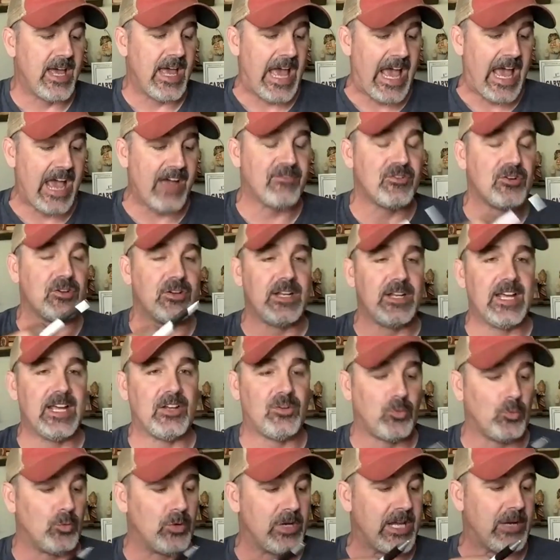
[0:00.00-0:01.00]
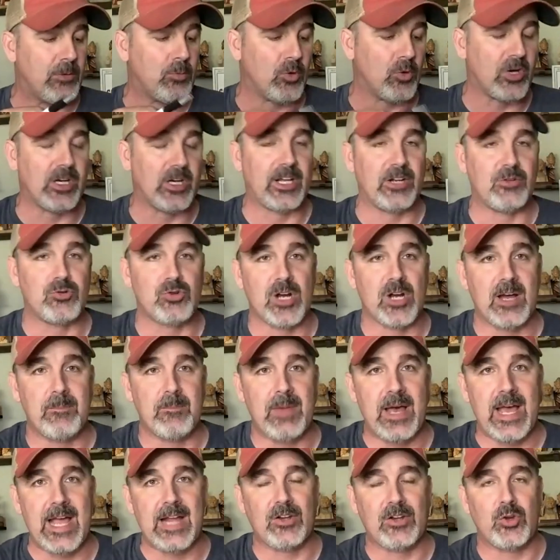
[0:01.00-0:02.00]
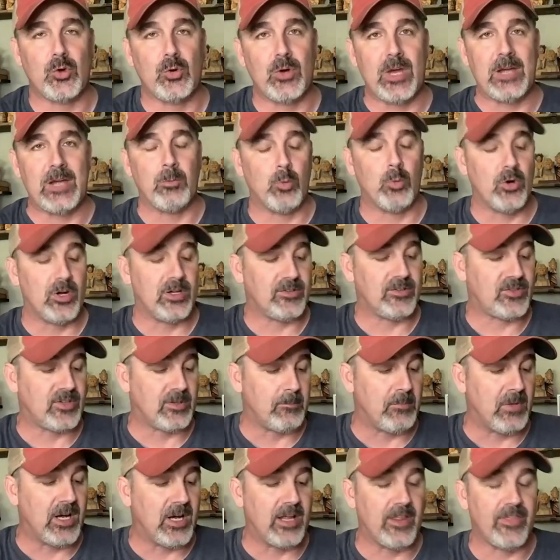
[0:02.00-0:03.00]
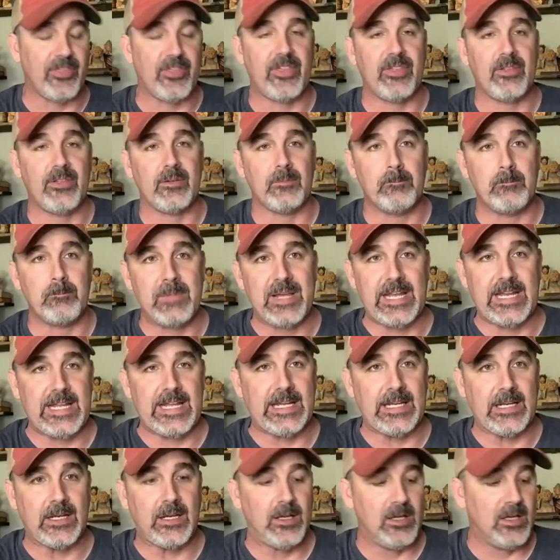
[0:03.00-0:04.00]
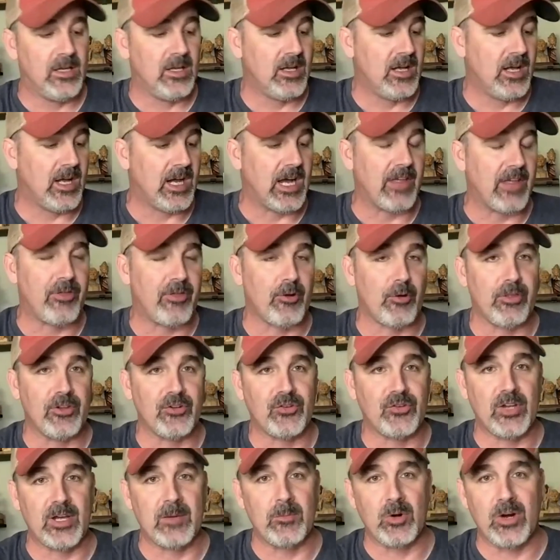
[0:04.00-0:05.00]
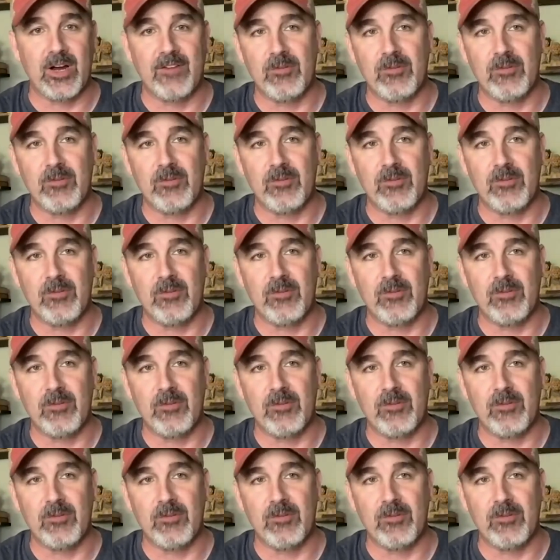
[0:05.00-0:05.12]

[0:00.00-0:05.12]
After next week, we're going to drop back to a once a month meeting uh, through the summer.